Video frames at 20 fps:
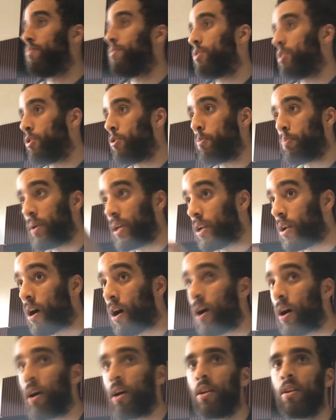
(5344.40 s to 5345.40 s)
You being
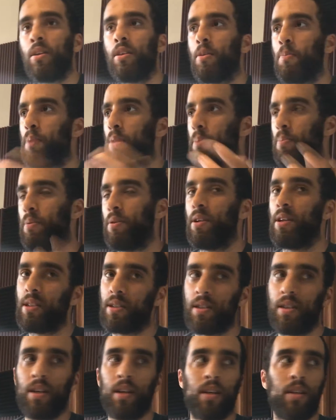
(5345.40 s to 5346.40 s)
on, the people
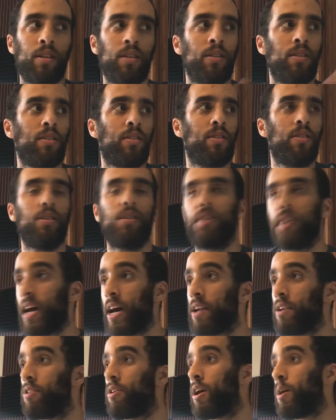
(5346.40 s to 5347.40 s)
listening,
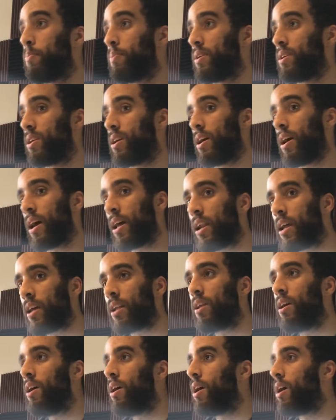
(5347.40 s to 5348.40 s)
Daniel helping to
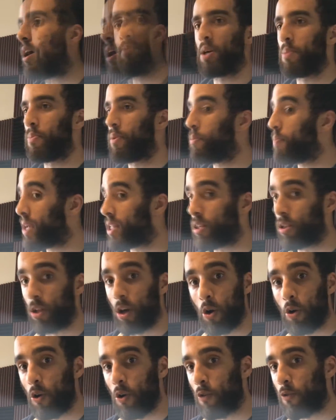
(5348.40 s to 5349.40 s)
edit. Someone made the
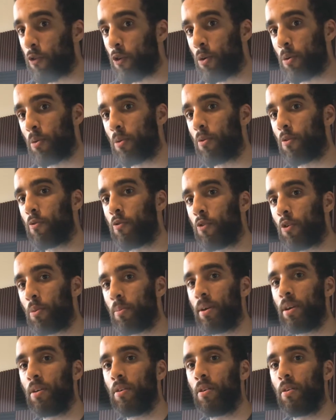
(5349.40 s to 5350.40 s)
logo for
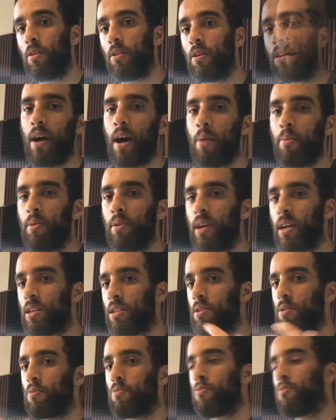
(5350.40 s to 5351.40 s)
me. I would like
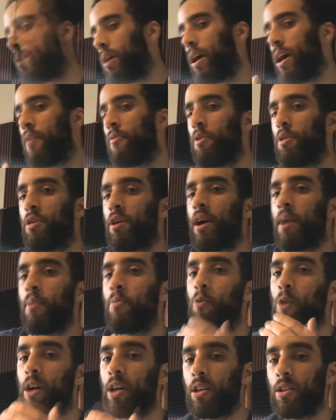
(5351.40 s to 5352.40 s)
to, everything I'm
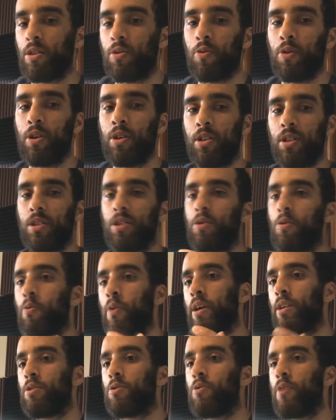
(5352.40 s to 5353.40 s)
working towards is to
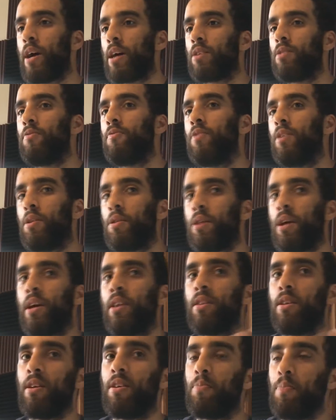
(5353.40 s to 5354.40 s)
retroactively
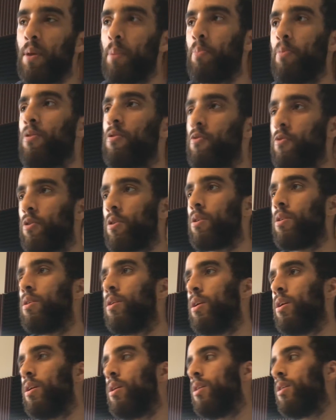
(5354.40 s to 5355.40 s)
thank these people for
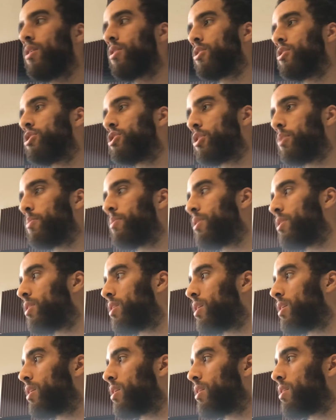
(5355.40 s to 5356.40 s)

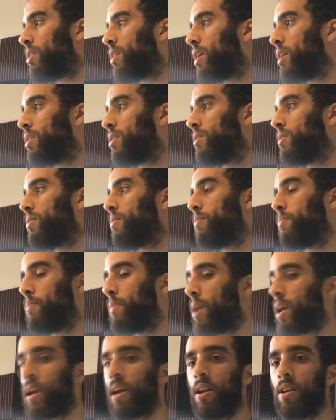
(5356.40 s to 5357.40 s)
contributing and
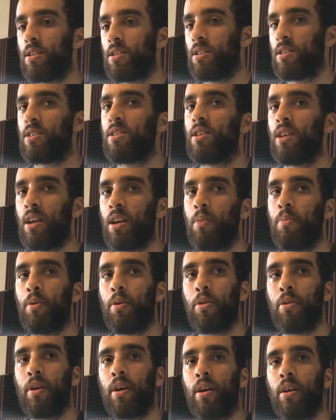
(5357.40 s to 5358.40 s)
make it a
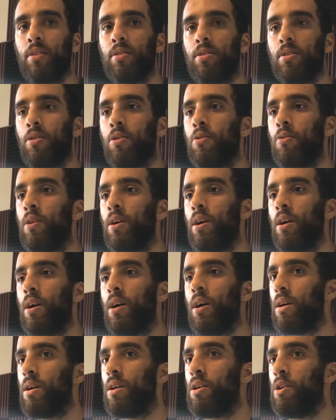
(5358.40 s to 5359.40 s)
sustainable thing. So
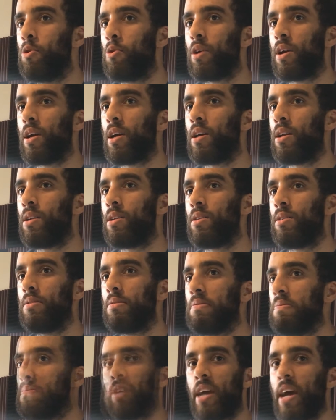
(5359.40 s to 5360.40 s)
you
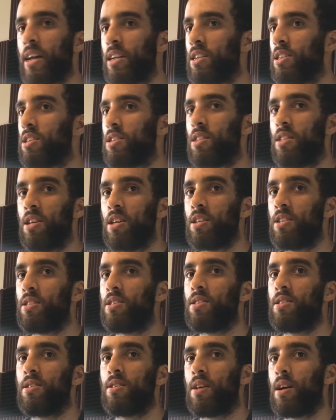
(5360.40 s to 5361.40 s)
can catch
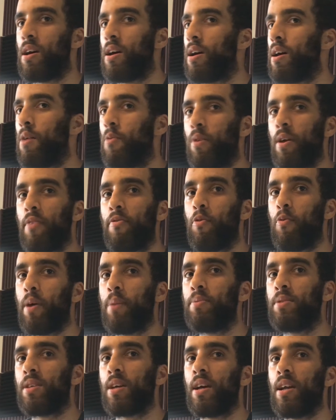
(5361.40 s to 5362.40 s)
this. We have a
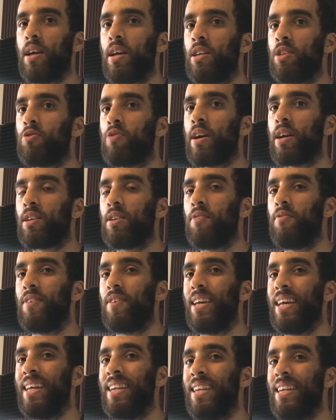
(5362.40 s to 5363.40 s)
website,
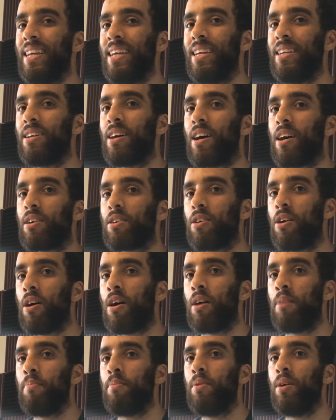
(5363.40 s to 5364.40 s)

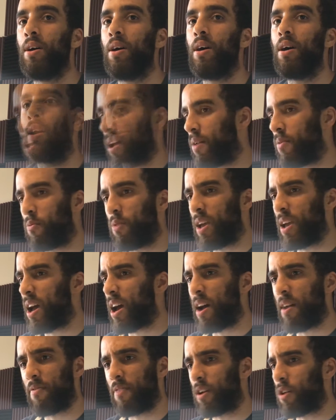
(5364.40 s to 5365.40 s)
interactiveindie.com. We
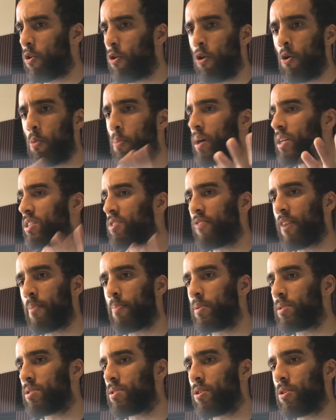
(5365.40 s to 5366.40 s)
have like a whole bunch of
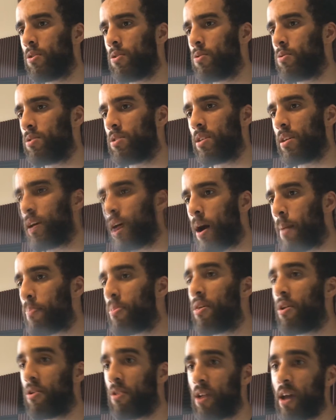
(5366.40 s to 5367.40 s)
episodes up
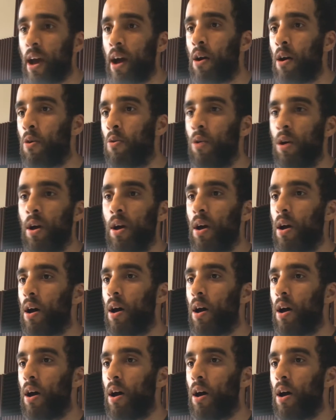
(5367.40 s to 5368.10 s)
there now.